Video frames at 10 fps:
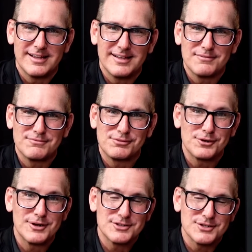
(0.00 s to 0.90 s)

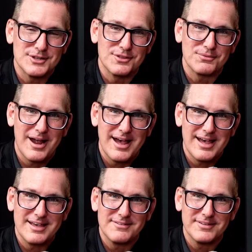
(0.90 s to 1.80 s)
flourish and
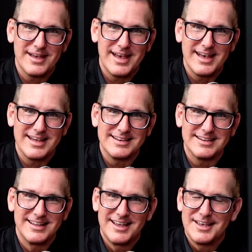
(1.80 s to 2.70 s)
thrive and
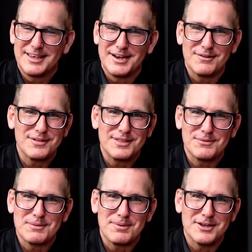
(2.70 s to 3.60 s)
get everything
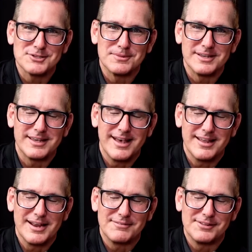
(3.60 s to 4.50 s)
we possibly can
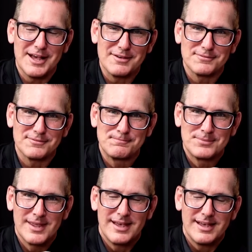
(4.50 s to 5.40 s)
out of life.
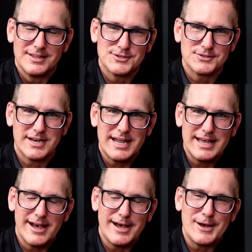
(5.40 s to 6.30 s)
And so
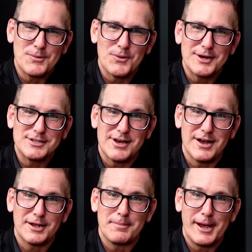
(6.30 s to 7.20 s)
today we're going to
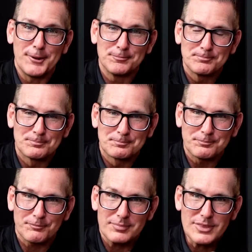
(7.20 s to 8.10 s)
talk about
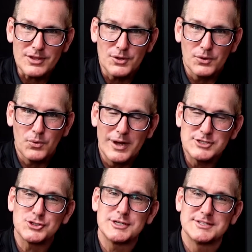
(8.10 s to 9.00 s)

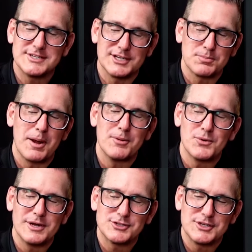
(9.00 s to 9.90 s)
question 6, primal
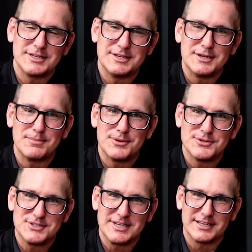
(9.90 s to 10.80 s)
question number
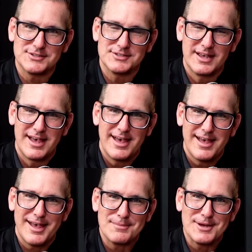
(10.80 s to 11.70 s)
6,
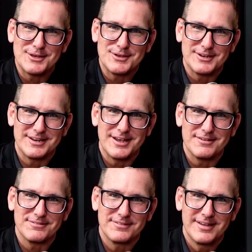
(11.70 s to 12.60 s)
am I good enough?